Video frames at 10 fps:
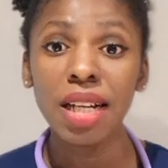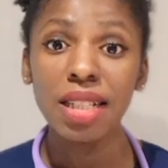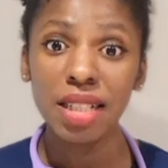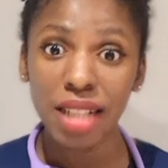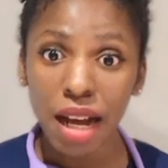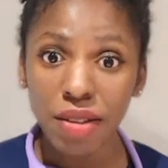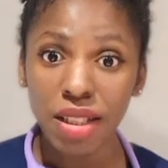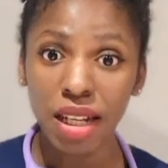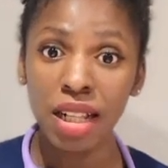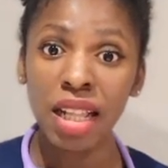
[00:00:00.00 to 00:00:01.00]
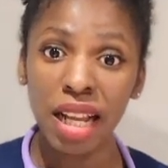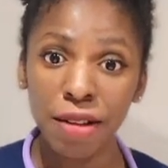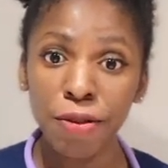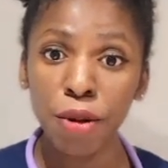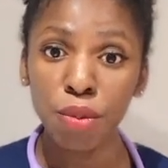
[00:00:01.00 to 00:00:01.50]
staffs can
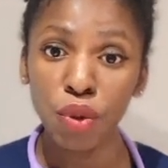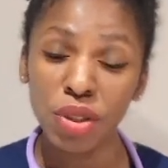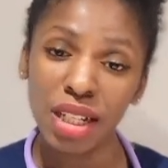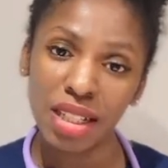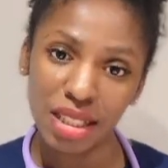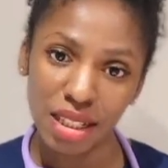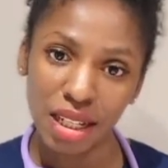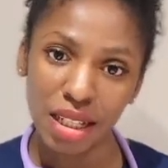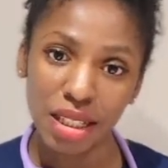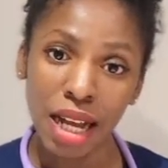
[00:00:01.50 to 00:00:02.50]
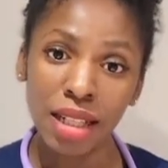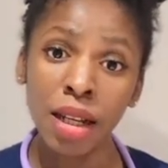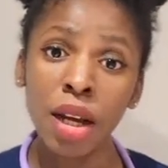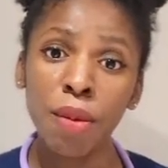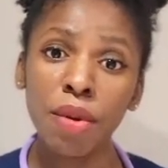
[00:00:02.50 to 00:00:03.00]
learn from those incidents and